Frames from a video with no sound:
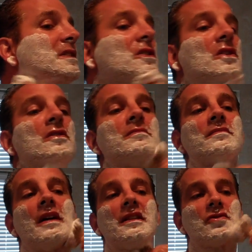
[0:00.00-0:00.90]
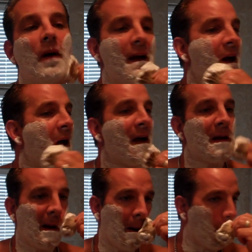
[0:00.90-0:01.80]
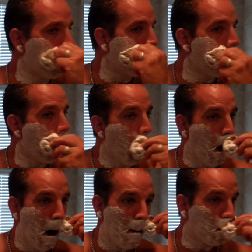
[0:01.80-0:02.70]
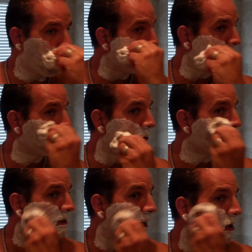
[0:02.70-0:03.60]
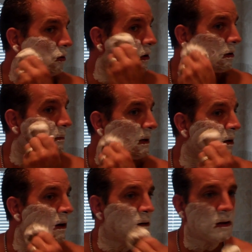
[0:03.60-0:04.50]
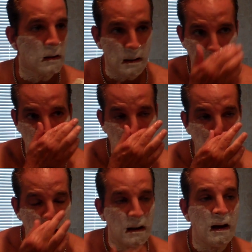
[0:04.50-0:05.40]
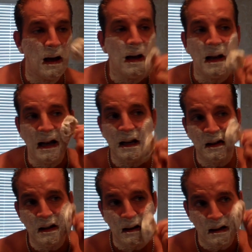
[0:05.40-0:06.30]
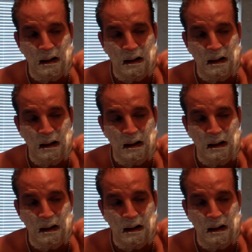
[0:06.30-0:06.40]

So that's why it probably will take you a little bit longer, and